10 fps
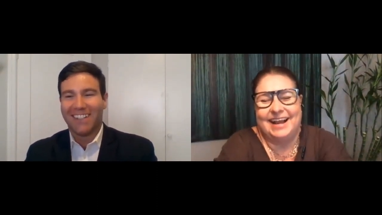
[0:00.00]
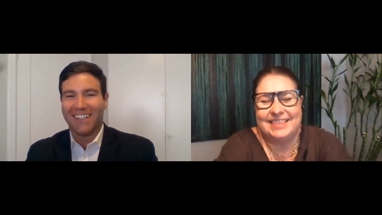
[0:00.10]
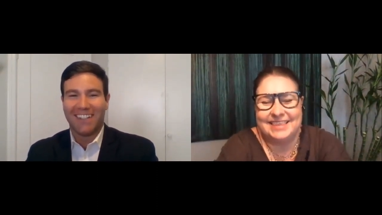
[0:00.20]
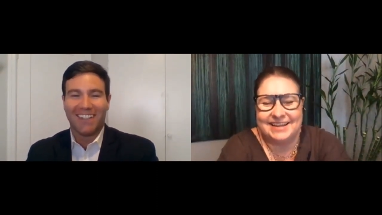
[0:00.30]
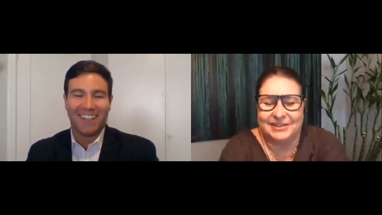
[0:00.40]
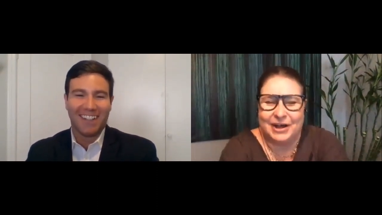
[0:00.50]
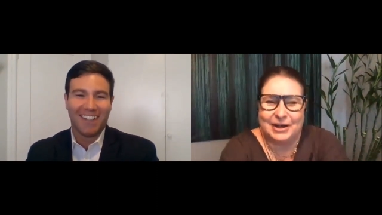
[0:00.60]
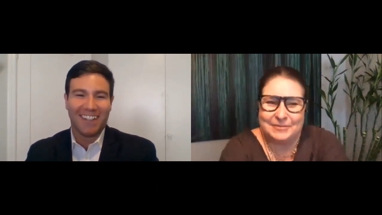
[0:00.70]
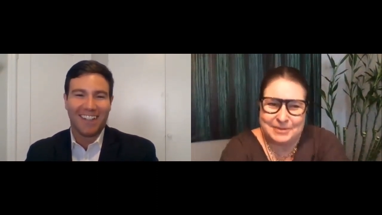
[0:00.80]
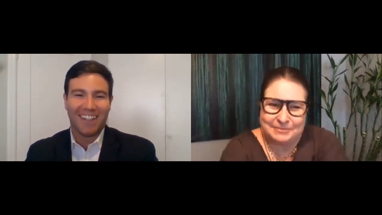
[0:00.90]
Speaker 1: I think a lot
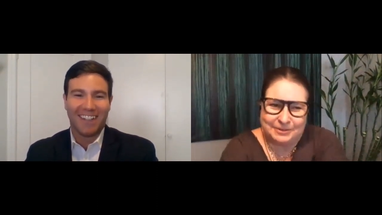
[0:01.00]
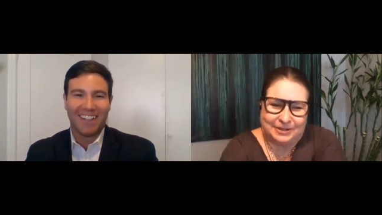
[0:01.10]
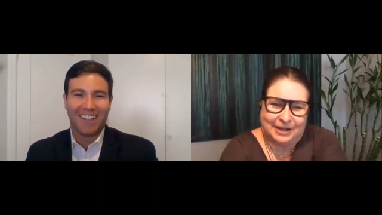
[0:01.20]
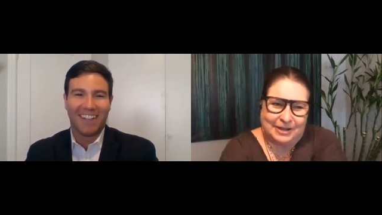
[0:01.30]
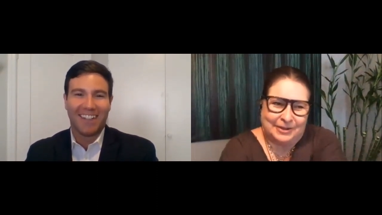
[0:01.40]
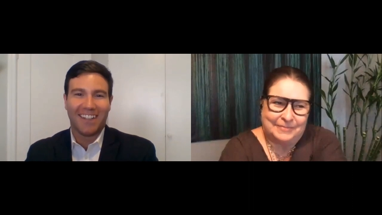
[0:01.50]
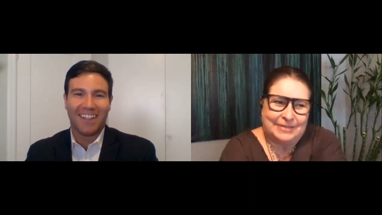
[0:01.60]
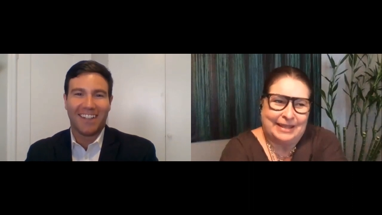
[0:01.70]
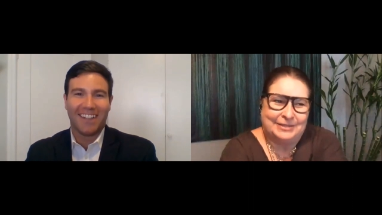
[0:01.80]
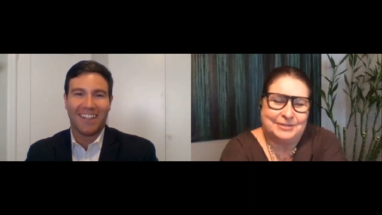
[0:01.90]
of people uh, their
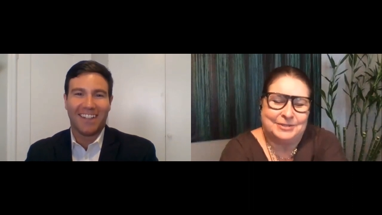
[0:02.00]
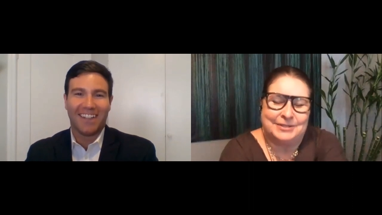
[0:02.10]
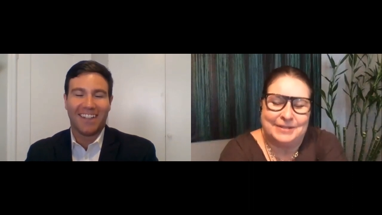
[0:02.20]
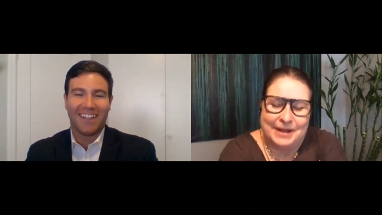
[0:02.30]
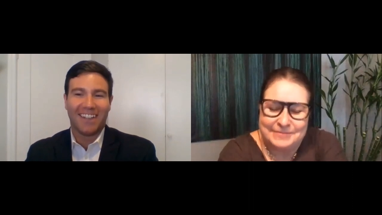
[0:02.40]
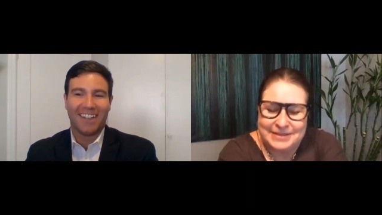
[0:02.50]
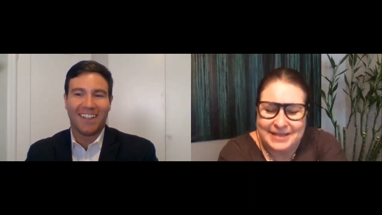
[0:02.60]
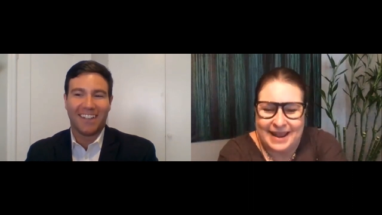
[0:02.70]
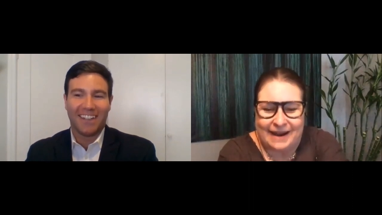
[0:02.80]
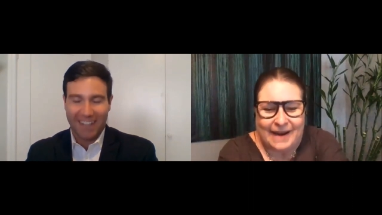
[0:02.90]
plans are still up in
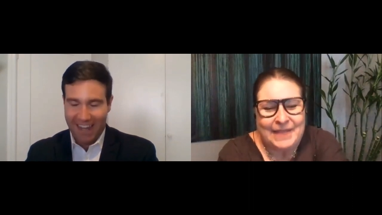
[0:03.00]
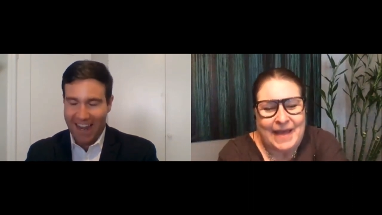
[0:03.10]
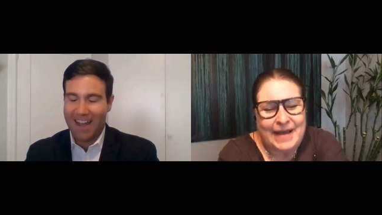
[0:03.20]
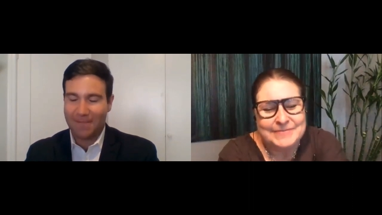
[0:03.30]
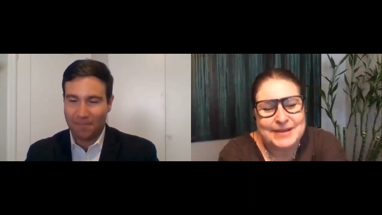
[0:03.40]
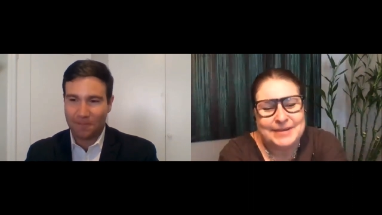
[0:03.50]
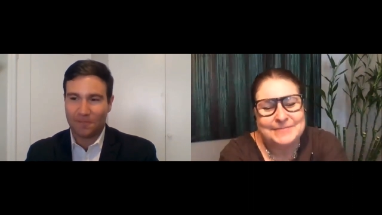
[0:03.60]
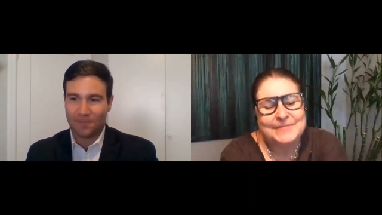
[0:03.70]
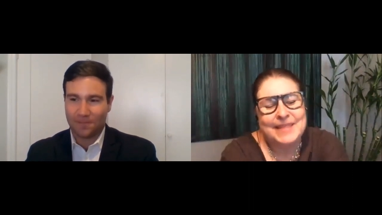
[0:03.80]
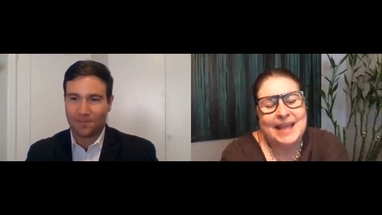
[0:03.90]
the air on that, mm-hmm.
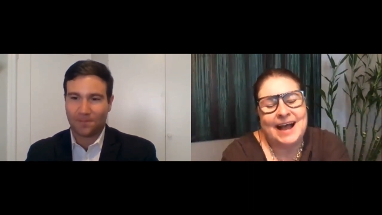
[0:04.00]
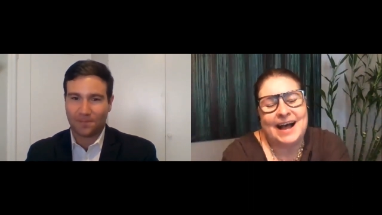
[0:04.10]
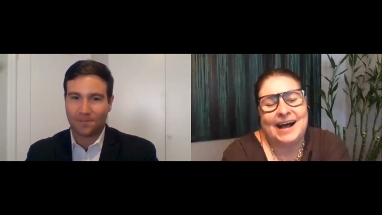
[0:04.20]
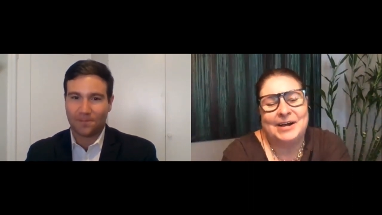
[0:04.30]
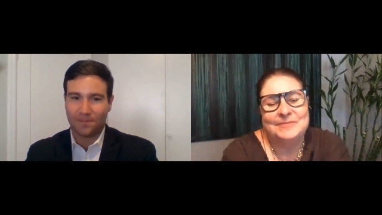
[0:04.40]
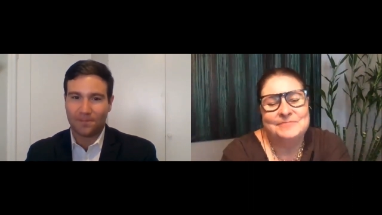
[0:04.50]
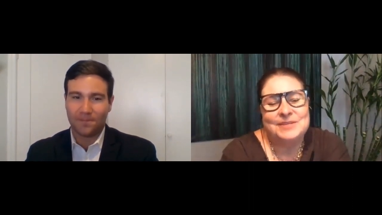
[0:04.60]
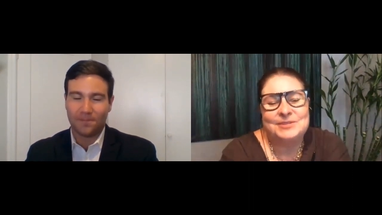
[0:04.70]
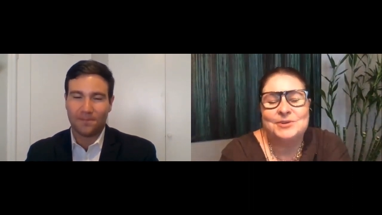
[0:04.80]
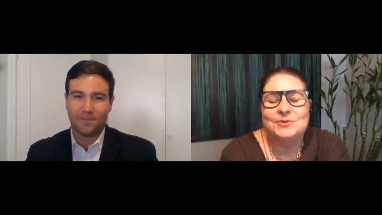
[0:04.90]
but um,
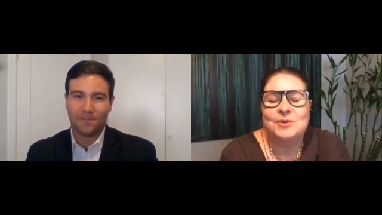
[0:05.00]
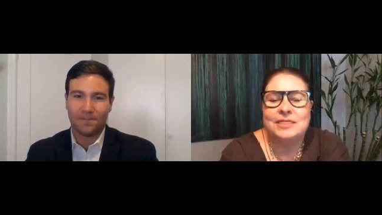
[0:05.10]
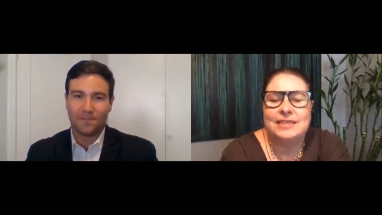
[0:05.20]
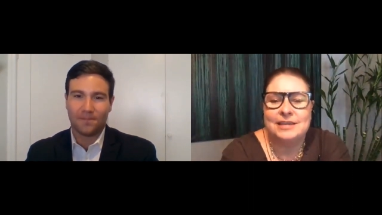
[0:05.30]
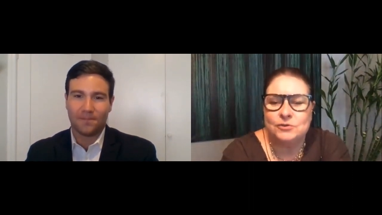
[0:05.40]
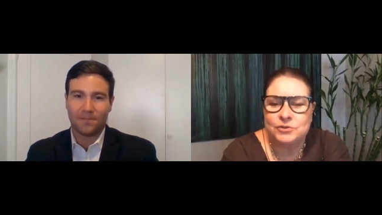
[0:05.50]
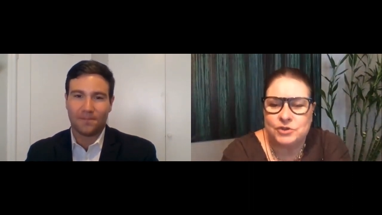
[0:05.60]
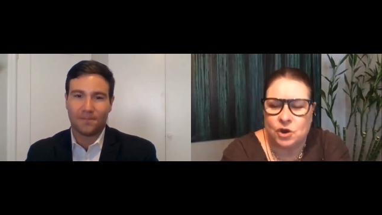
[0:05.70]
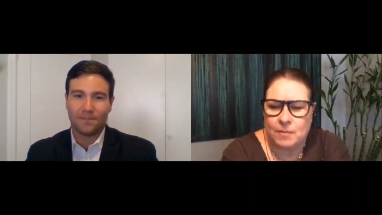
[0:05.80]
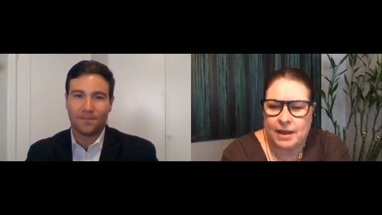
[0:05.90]
so thank you
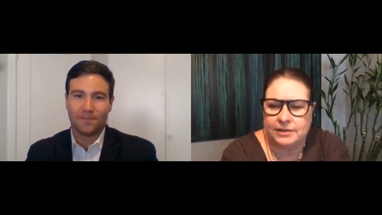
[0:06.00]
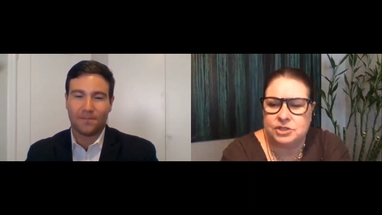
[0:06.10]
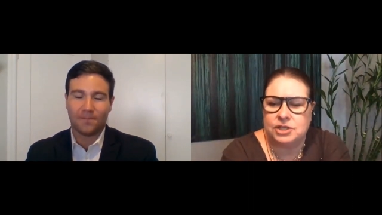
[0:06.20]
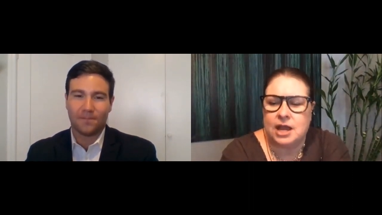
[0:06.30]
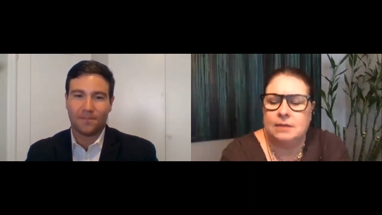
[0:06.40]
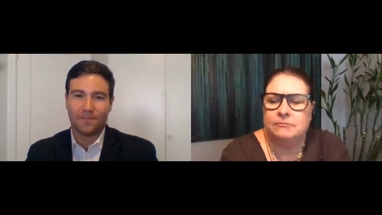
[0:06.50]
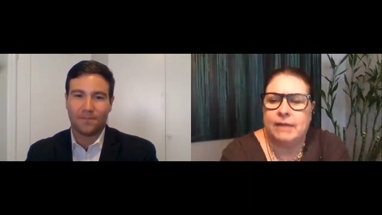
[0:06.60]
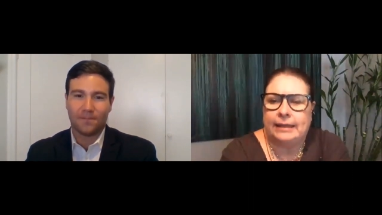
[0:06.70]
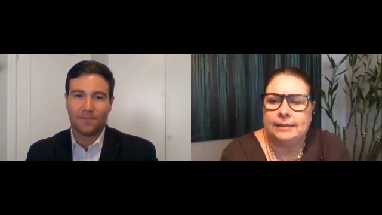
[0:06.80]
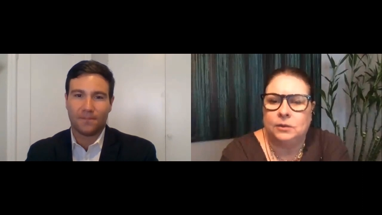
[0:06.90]
so much. Um,
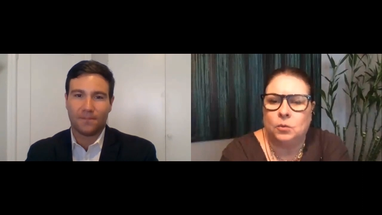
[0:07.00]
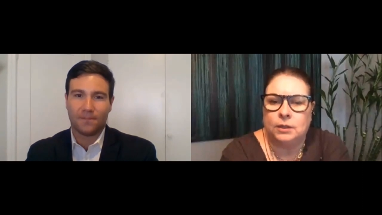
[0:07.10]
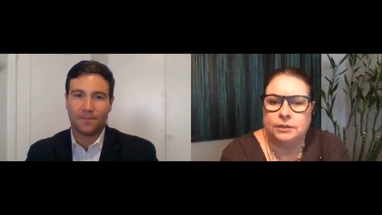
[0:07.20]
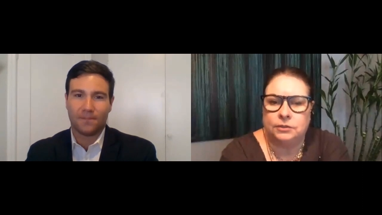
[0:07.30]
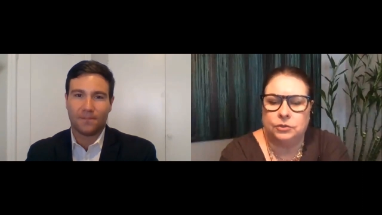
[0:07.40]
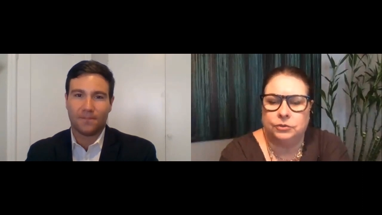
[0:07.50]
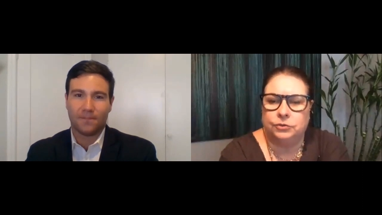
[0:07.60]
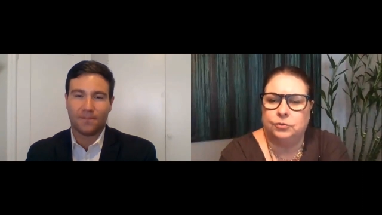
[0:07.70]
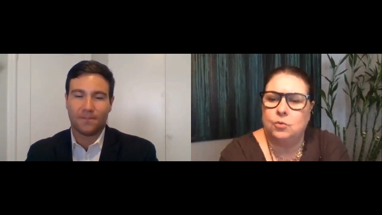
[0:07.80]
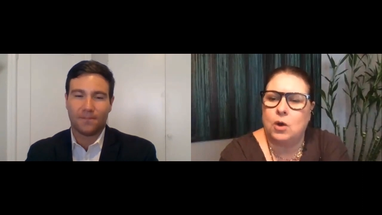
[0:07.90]
anyone
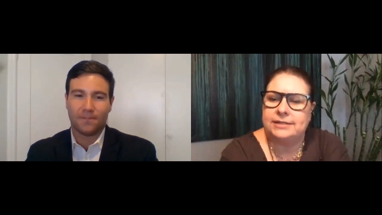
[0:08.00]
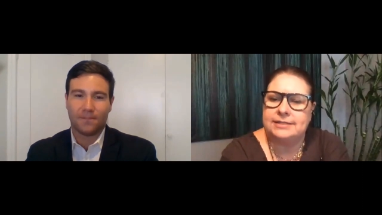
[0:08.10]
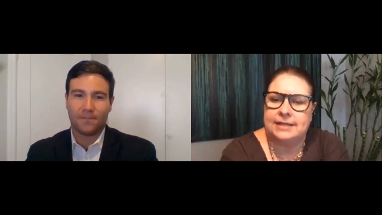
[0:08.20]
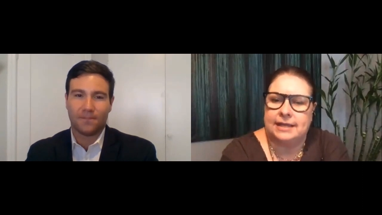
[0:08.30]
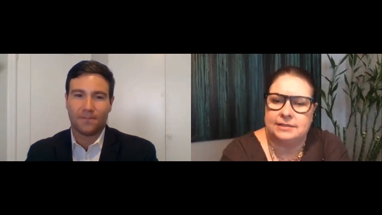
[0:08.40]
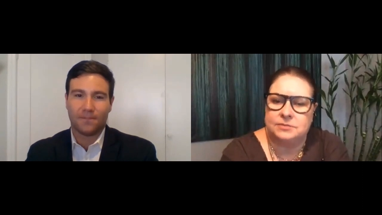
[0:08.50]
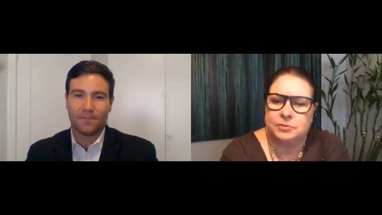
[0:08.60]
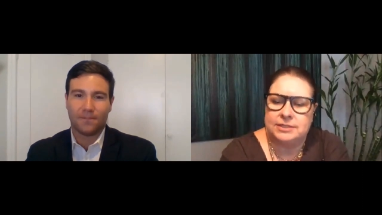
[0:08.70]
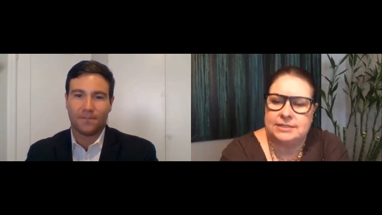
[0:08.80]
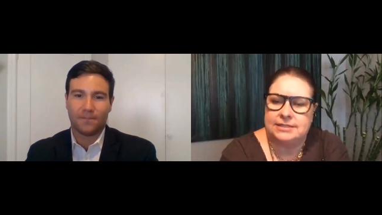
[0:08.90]
who wants to get this
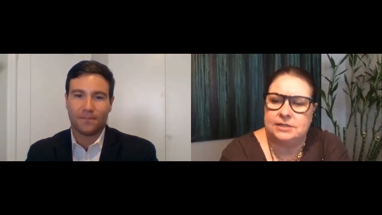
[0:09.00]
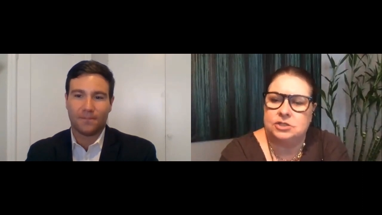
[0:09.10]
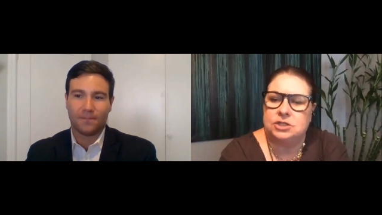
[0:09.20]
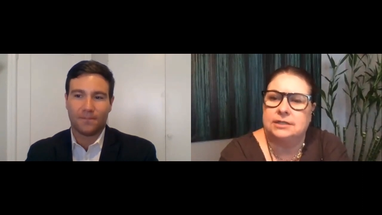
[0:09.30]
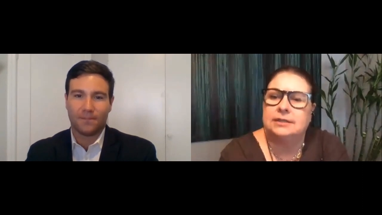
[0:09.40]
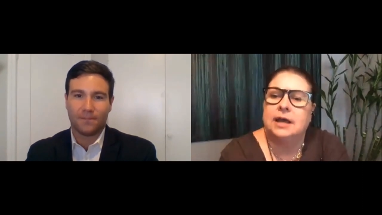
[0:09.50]
presentation